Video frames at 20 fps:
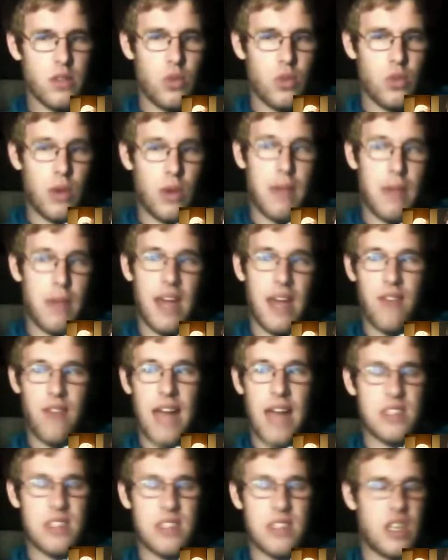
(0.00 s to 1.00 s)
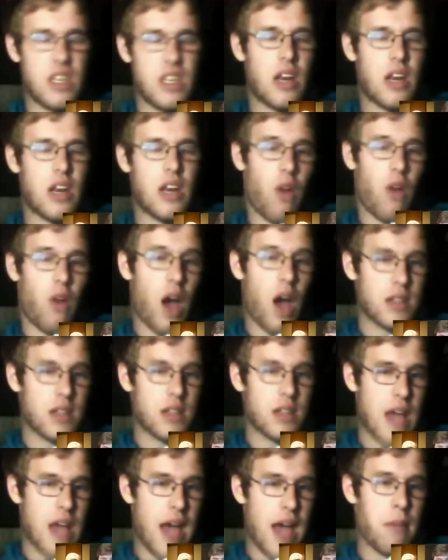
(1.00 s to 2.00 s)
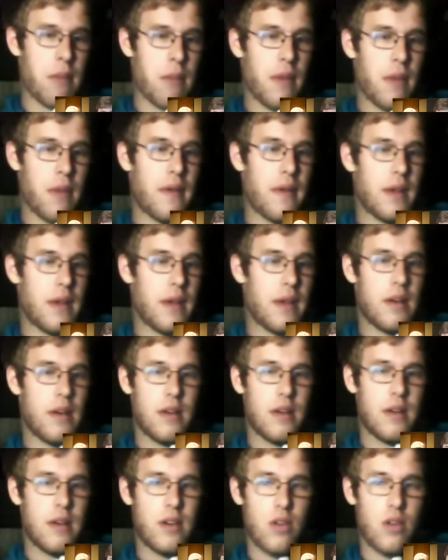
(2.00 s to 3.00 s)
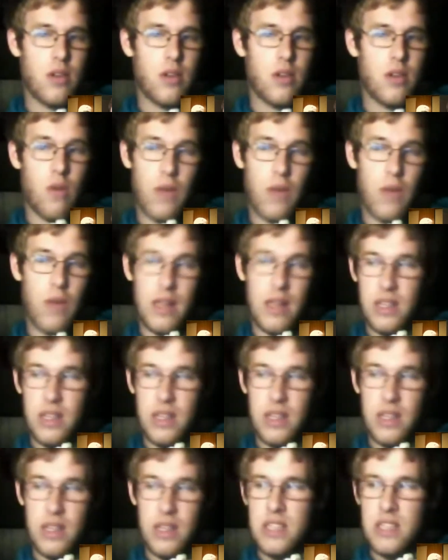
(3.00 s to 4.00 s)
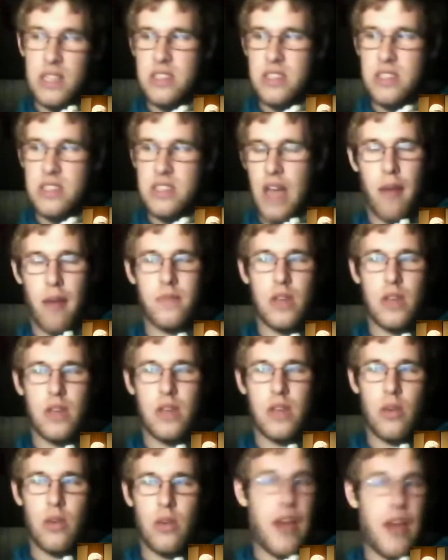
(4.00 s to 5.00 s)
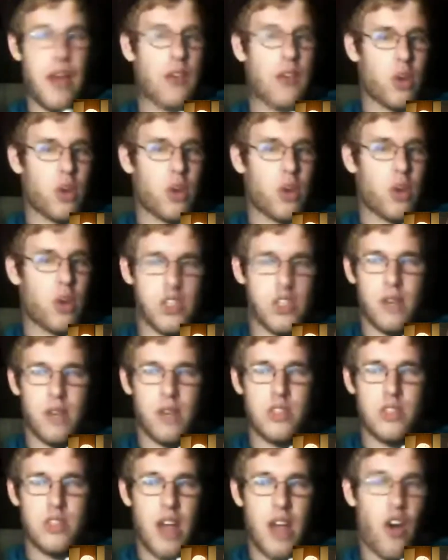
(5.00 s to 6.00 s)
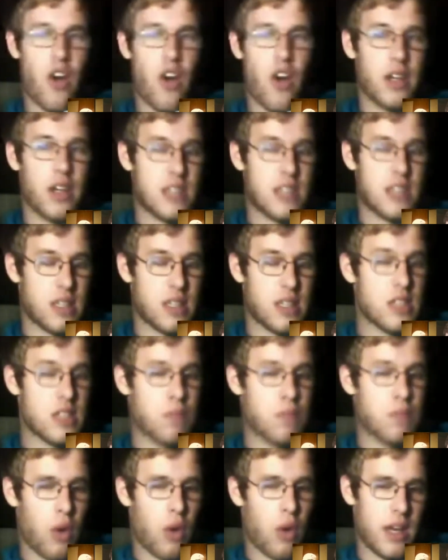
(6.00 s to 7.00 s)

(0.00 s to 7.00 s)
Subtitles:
We may have not seen it in a long time, at least without the question of steroids at this